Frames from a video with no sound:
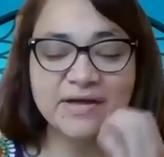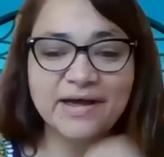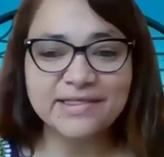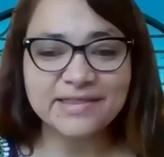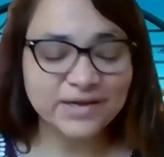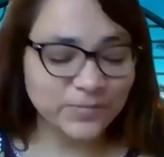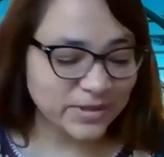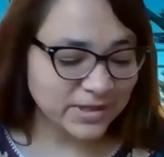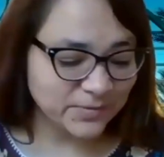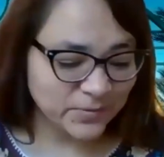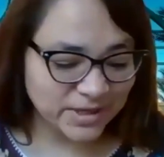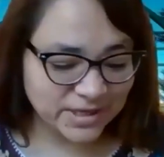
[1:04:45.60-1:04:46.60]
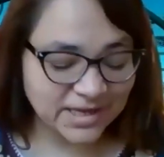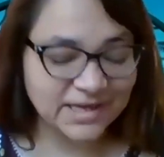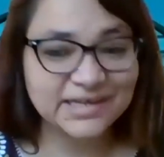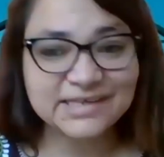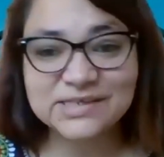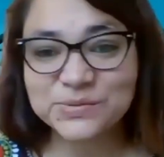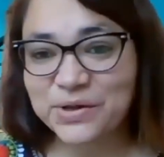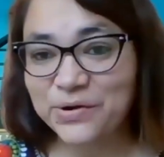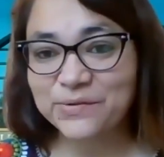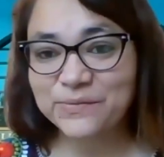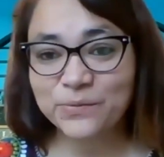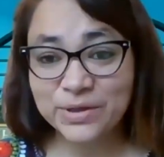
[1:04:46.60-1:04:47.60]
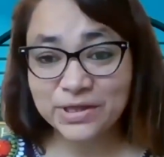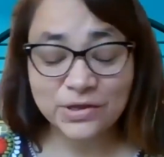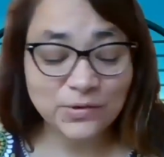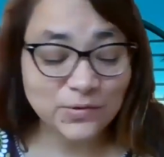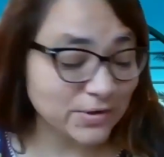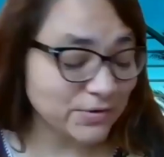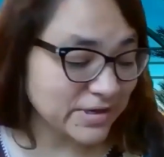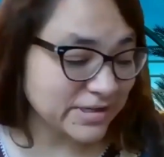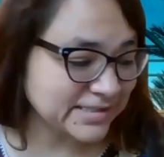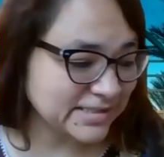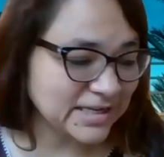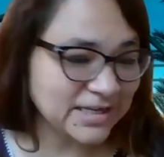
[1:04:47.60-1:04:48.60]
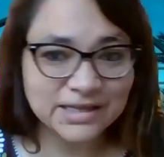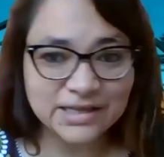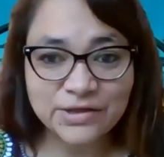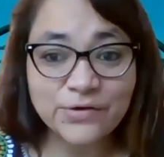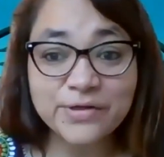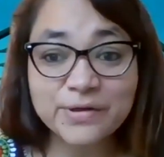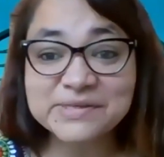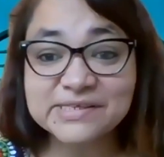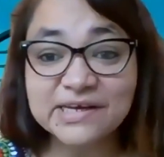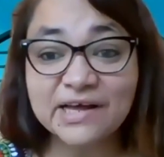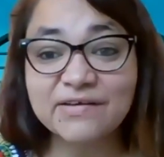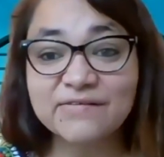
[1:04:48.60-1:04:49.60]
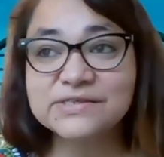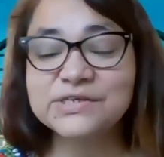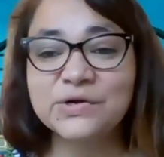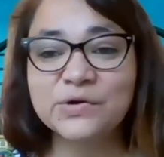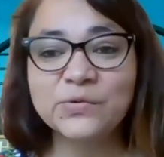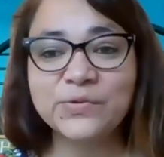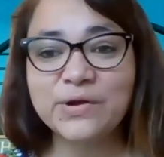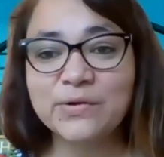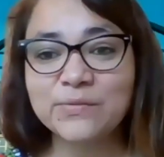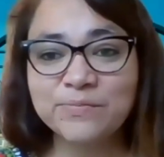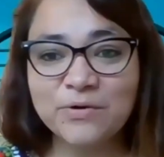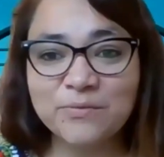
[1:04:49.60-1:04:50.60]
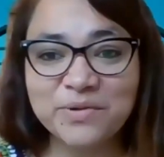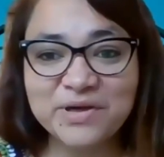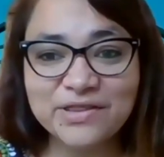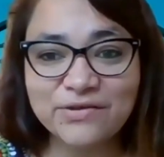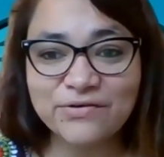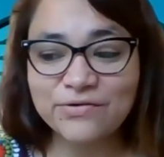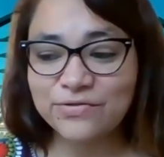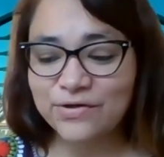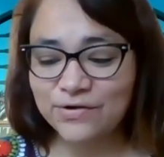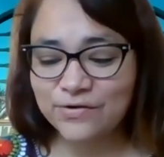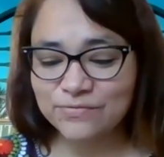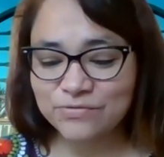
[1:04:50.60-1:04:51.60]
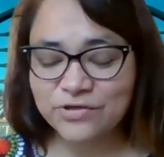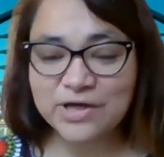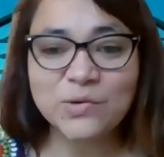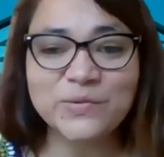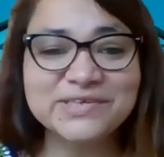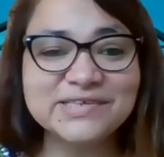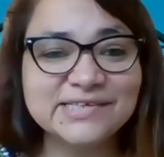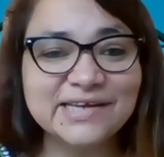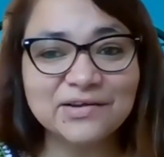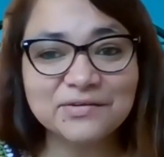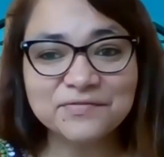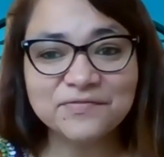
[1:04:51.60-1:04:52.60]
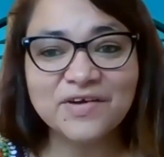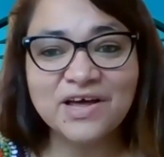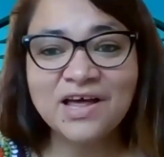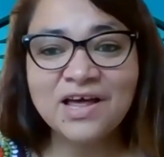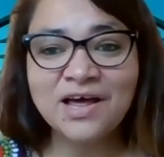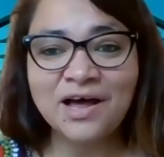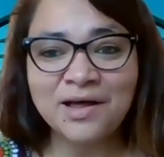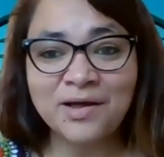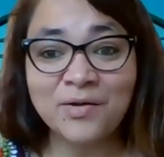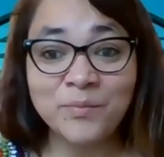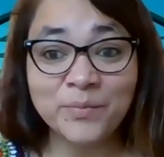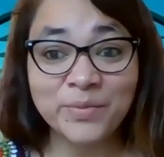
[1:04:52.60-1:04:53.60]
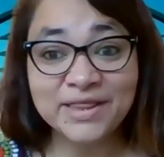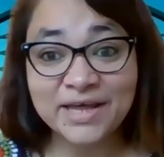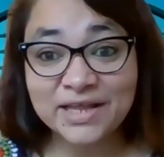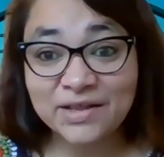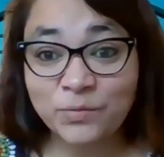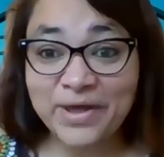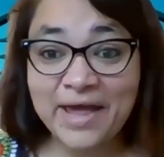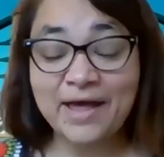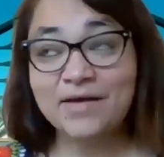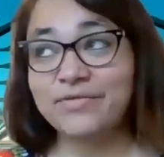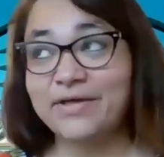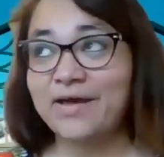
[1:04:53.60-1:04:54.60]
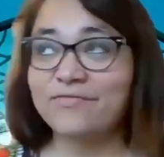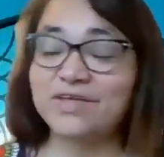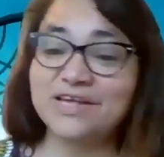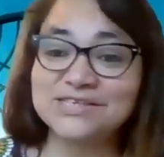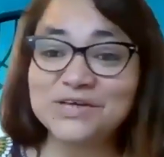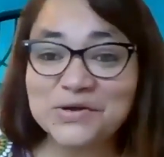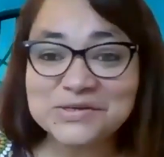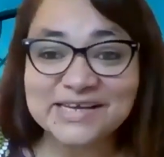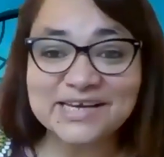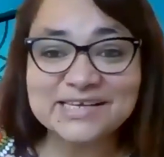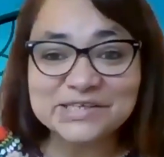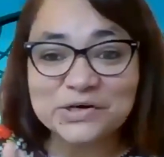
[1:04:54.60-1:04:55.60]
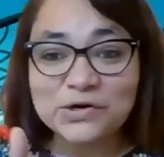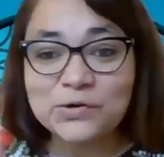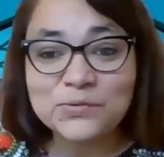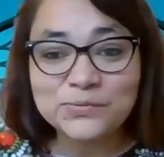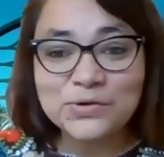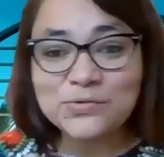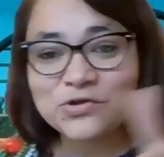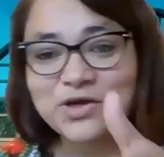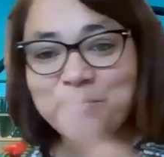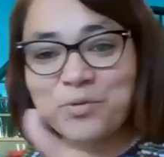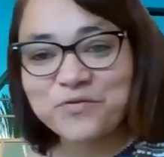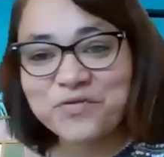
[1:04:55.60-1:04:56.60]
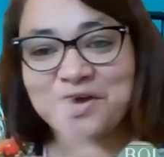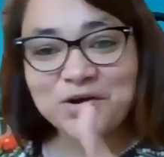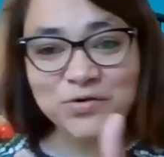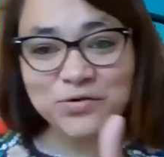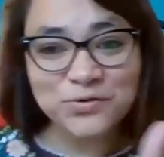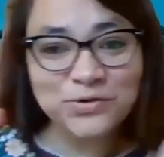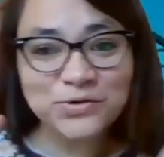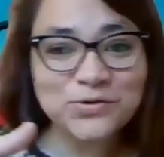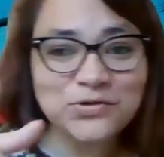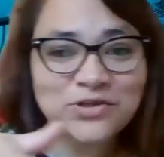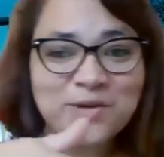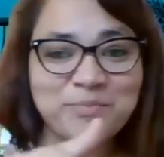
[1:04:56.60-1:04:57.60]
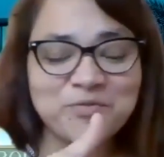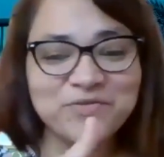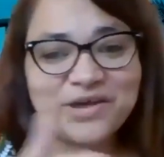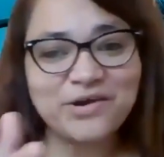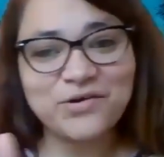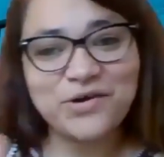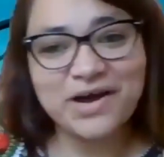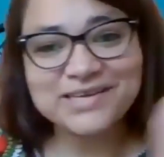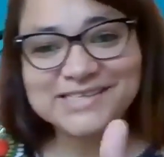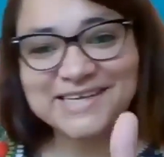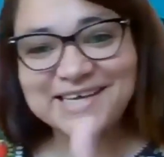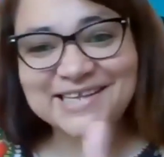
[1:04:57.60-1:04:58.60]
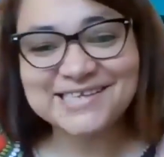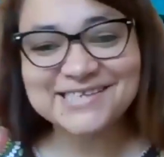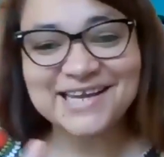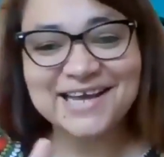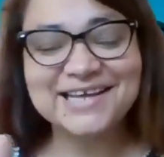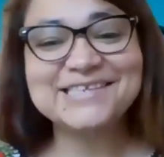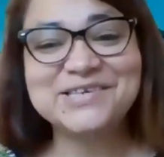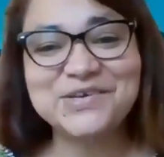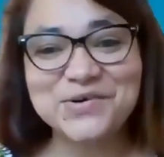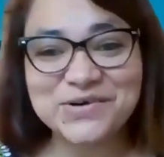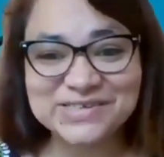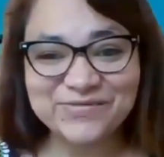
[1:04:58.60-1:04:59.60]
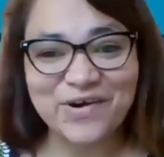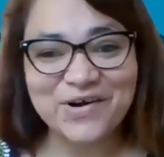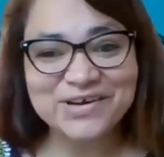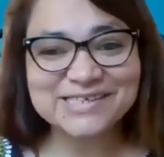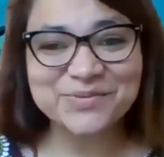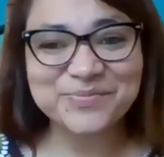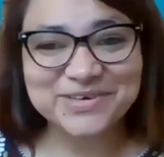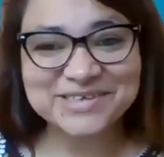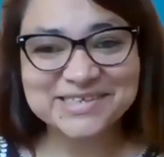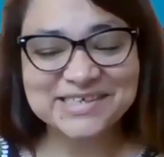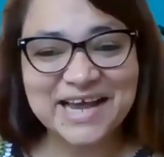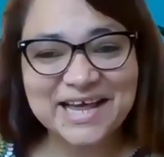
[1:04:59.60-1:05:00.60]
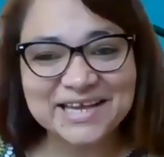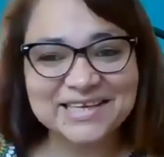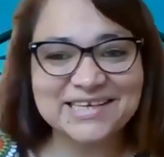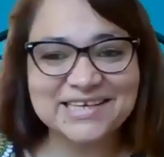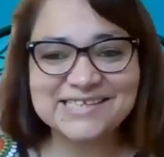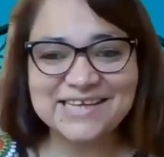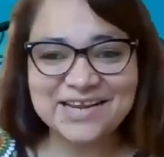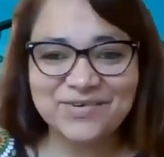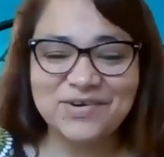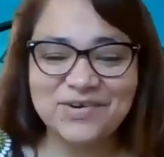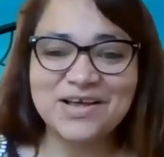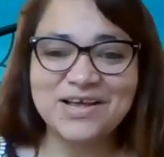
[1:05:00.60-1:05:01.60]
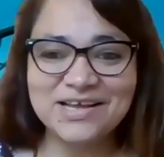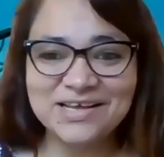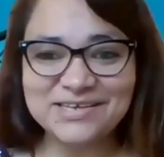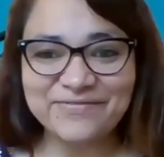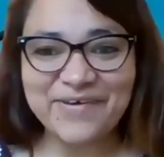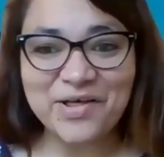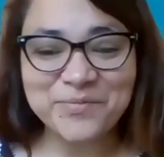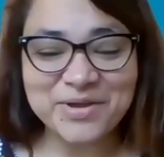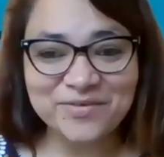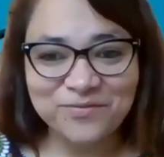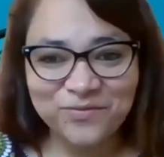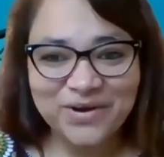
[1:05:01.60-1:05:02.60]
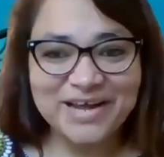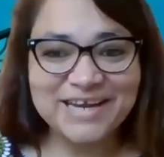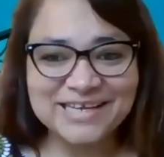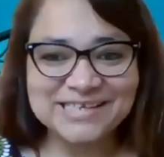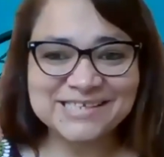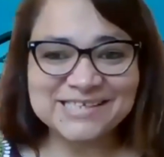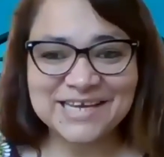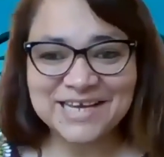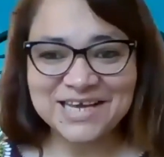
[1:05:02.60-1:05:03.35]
I think with kids, they're with youth, they're themselves, they're being their genuine self. But then they have the adults, I guess, that are, oh no, shape over here, no, shape over there. You got to stay in these lines, as far as their personalities and development of what is,